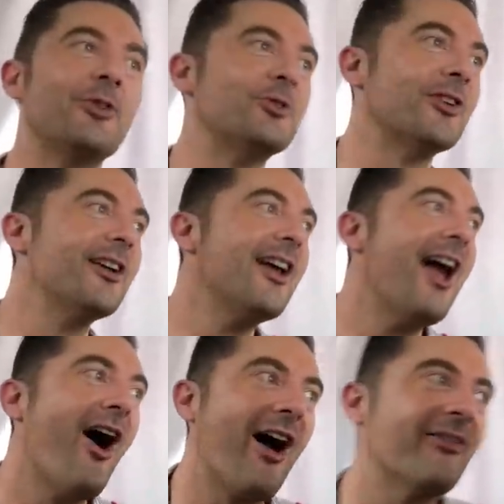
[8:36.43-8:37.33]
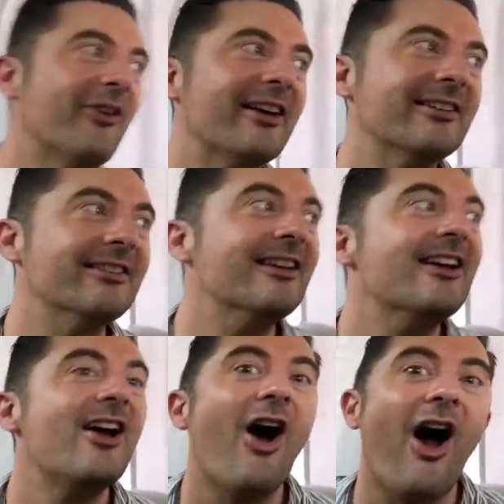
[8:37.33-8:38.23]
I,
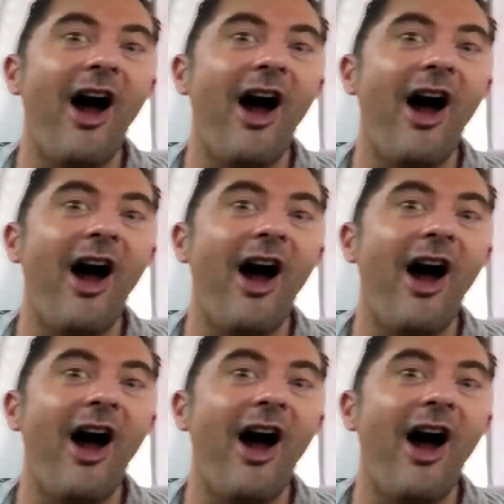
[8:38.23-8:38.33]
three hours.